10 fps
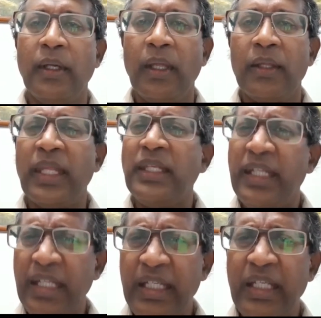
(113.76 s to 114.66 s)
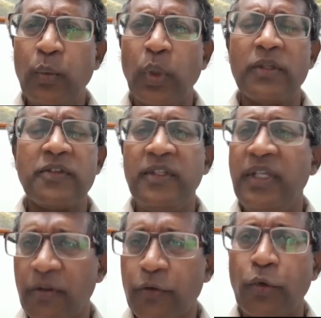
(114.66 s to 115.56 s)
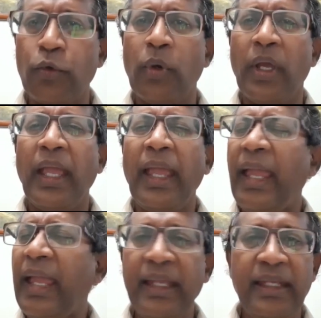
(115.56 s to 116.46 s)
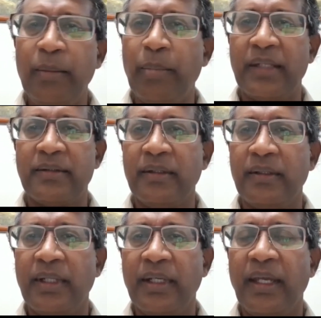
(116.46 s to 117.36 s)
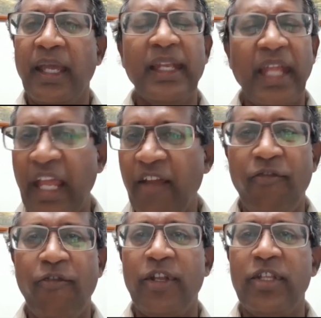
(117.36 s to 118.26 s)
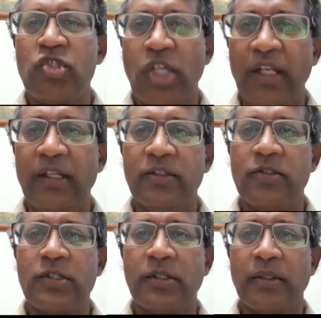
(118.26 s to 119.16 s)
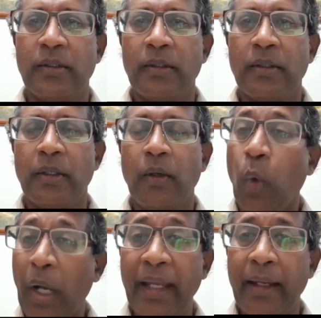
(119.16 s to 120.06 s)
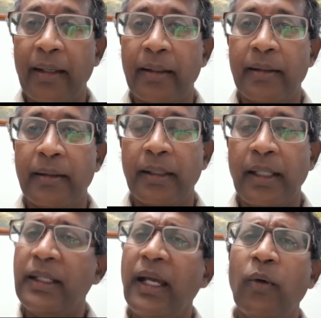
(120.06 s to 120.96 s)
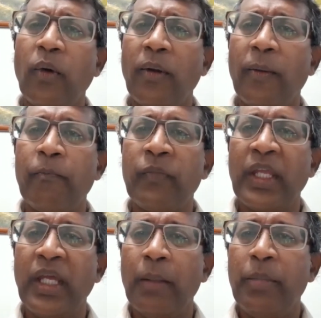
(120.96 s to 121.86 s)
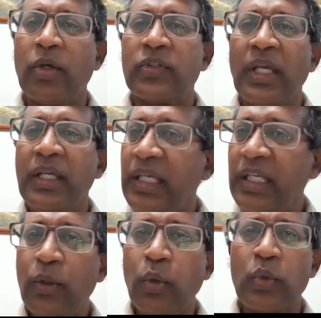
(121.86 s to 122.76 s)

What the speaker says: then He will see us through any battle and every challenge. Why? And how? Because He who